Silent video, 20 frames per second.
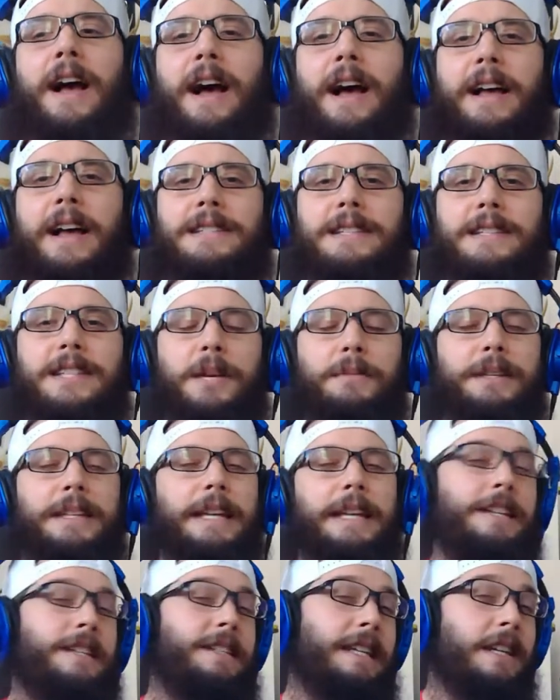Is it something
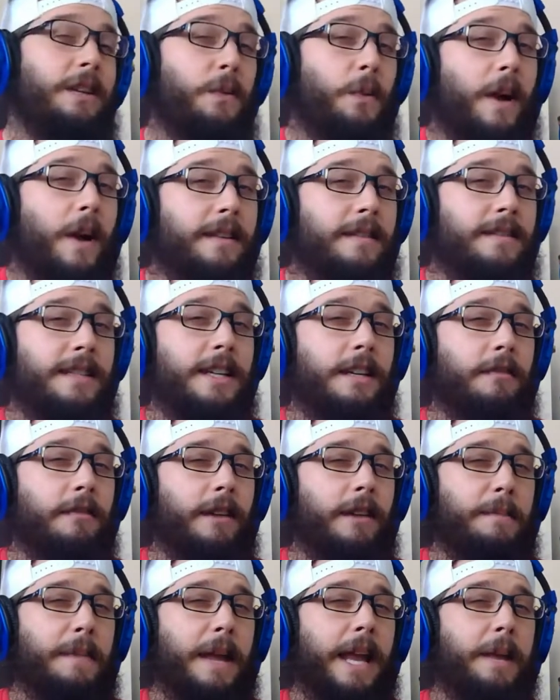that you didn't want to see a
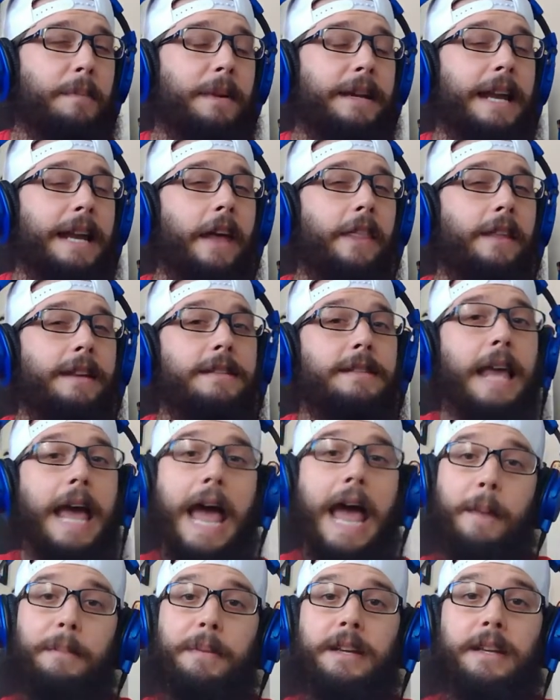remake, but now that it's
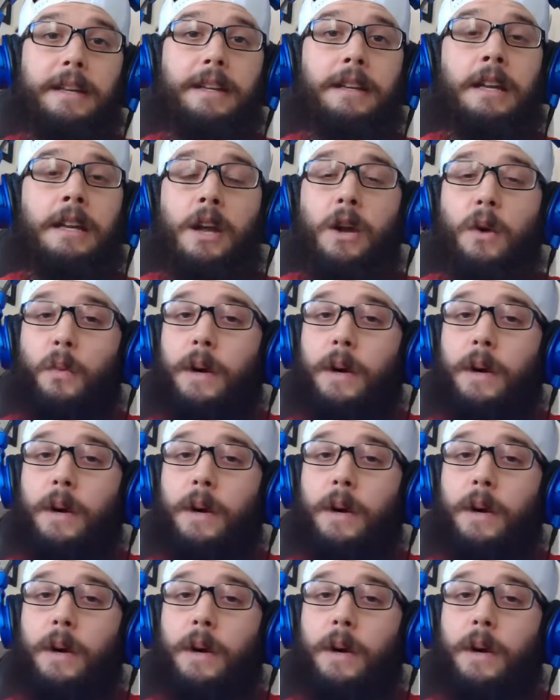happening,